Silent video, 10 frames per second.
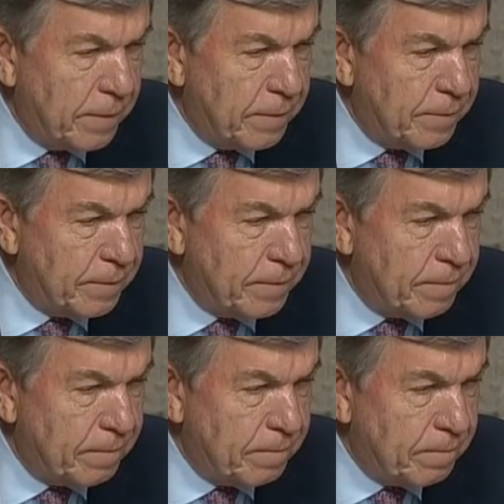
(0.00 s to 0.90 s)

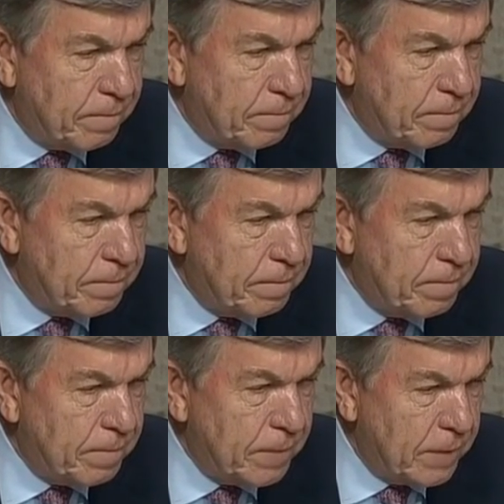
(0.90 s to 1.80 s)

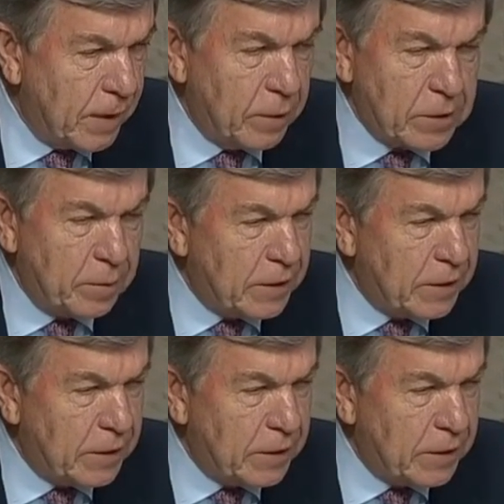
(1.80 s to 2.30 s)
They must